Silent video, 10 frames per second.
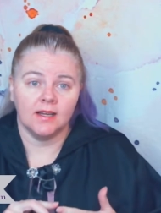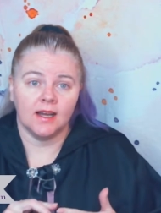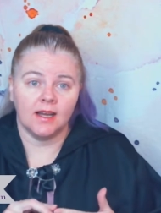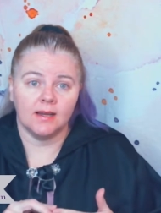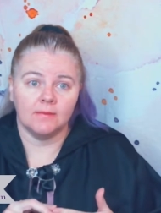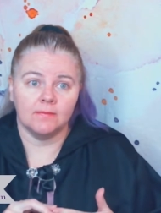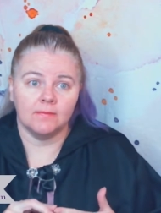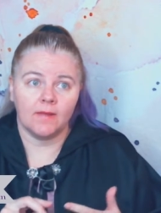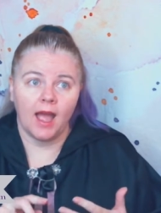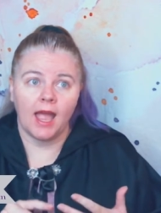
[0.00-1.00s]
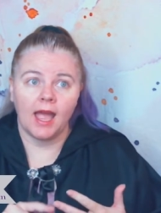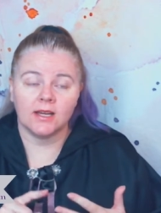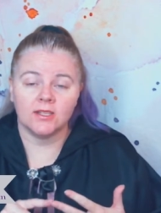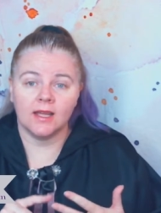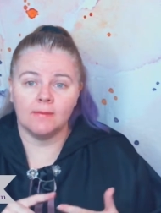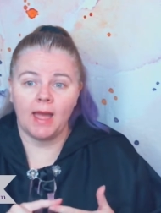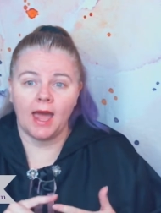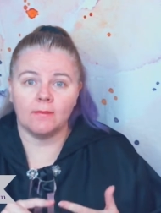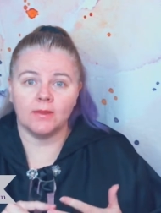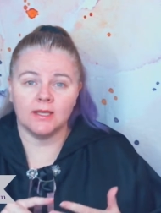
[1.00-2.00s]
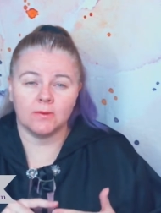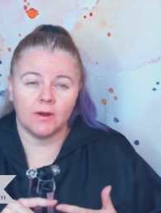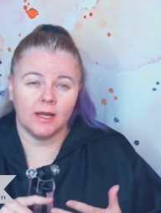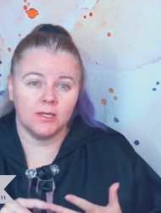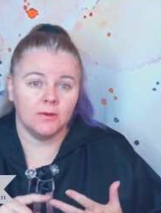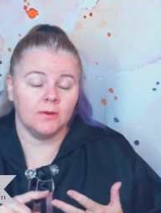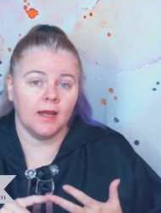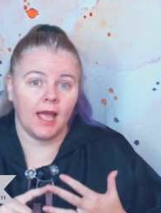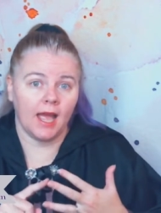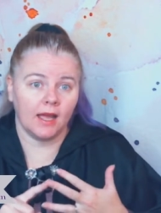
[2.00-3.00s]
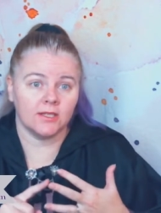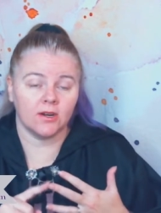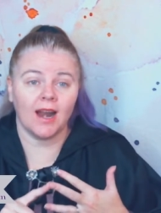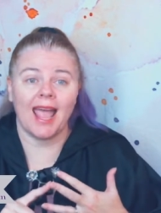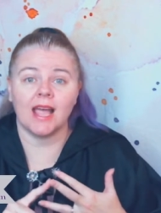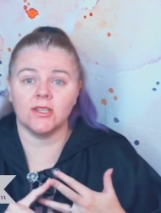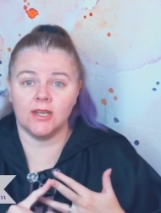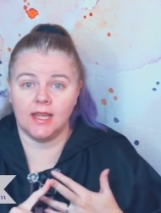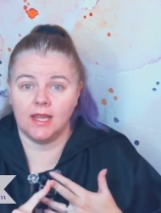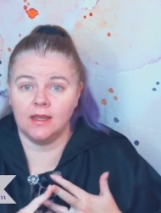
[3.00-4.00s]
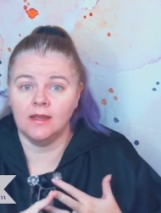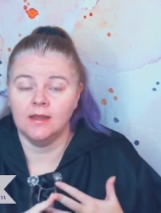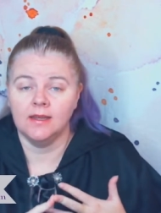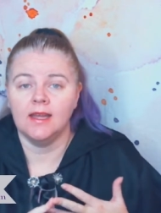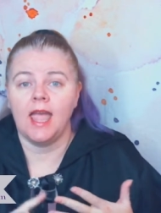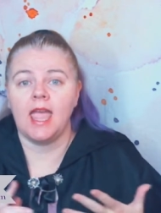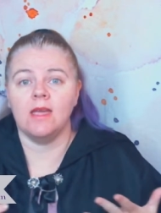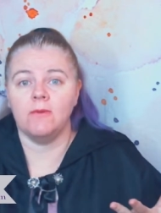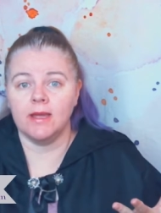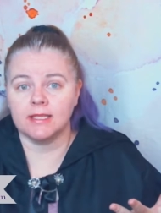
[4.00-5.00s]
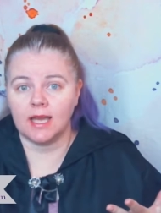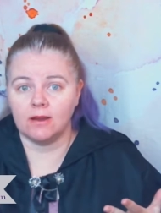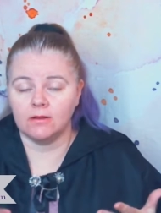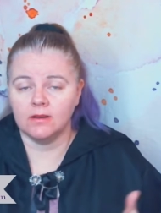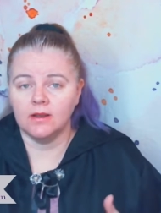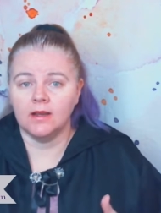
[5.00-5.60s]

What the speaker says: I actually am at a place where I start actioning 8 weeks out.